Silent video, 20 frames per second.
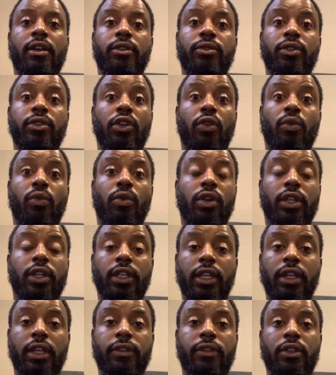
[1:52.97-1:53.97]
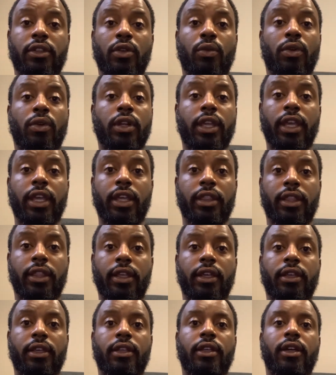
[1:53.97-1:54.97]
your work
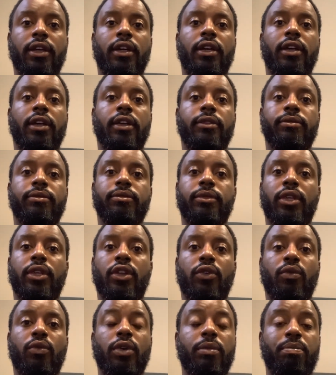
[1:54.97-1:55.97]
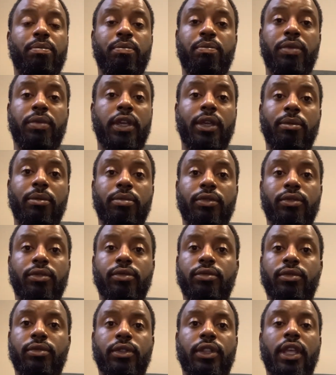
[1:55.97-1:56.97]
ethic, what
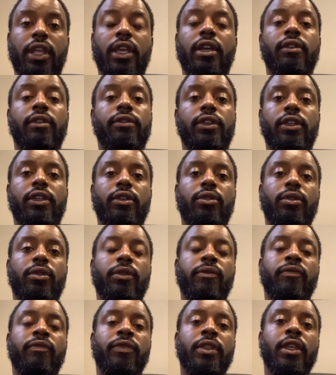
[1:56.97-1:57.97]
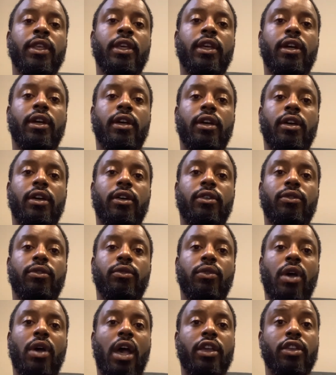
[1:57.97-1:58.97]
people think of you,
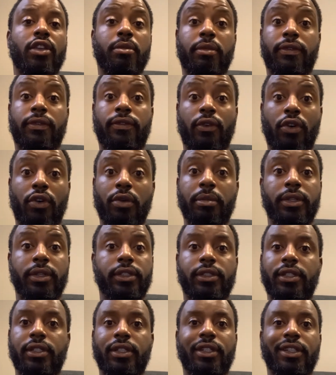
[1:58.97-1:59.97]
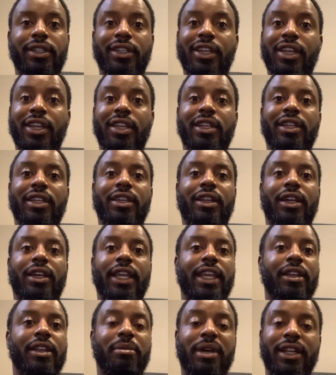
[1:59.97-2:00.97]
your performance.
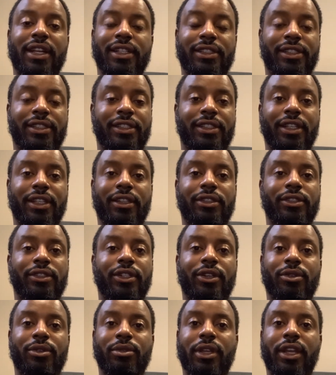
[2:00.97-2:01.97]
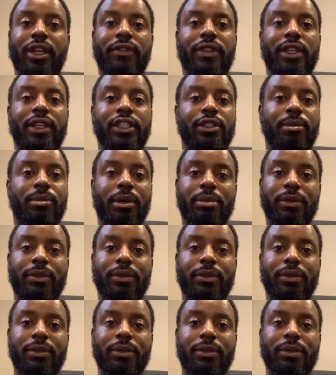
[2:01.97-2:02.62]
Anybody that's in sales know everything's about